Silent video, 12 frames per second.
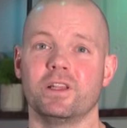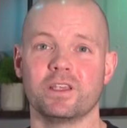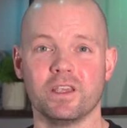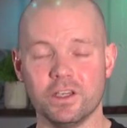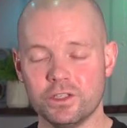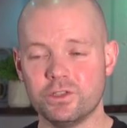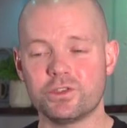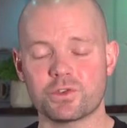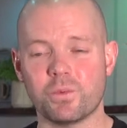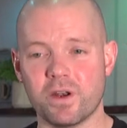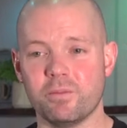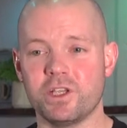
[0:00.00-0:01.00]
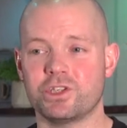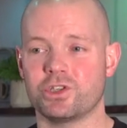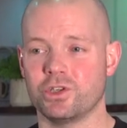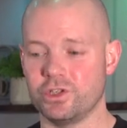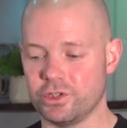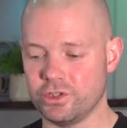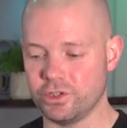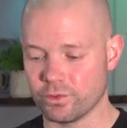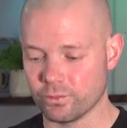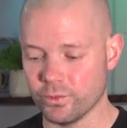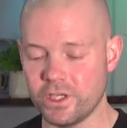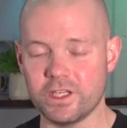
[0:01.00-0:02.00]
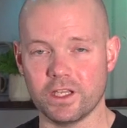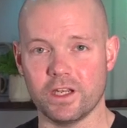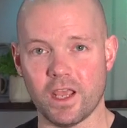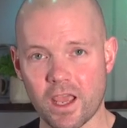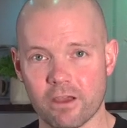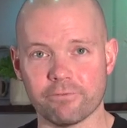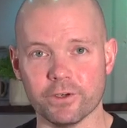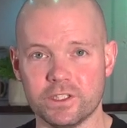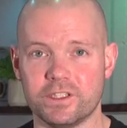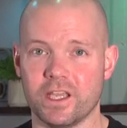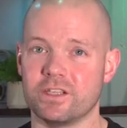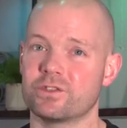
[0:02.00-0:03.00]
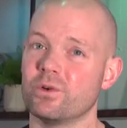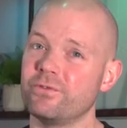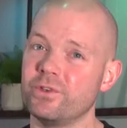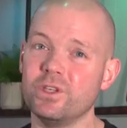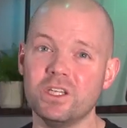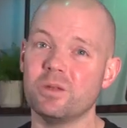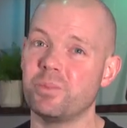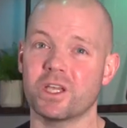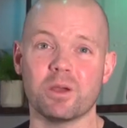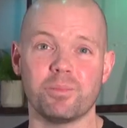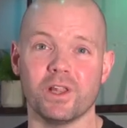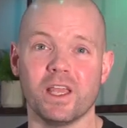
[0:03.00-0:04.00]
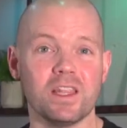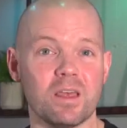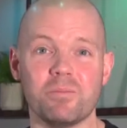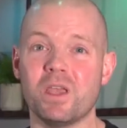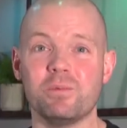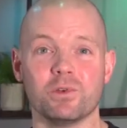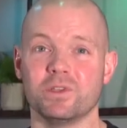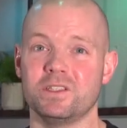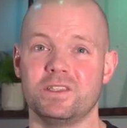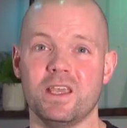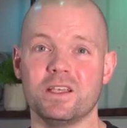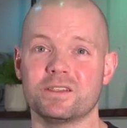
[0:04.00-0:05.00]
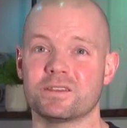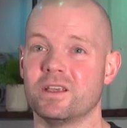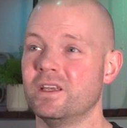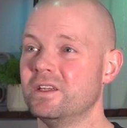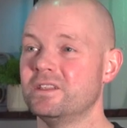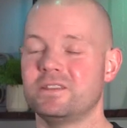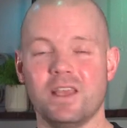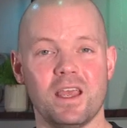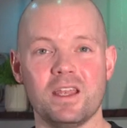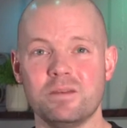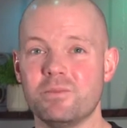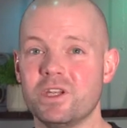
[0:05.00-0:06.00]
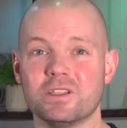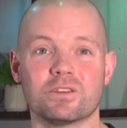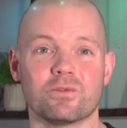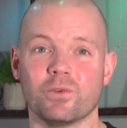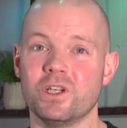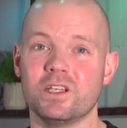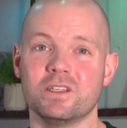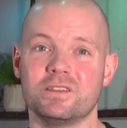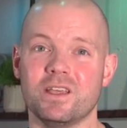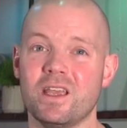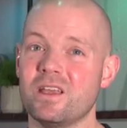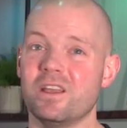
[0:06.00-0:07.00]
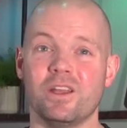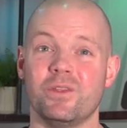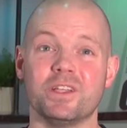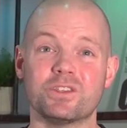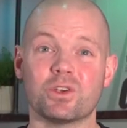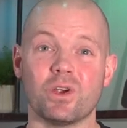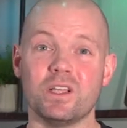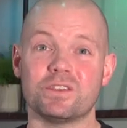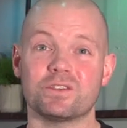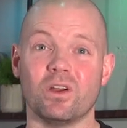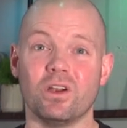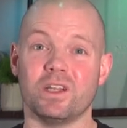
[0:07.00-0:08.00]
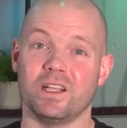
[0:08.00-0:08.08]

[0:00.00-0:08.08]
Like, you just want to make sure you're reading it every day. So if you need to pick a plan that maybe only takes 10 minutes of reading a day, that's a great start.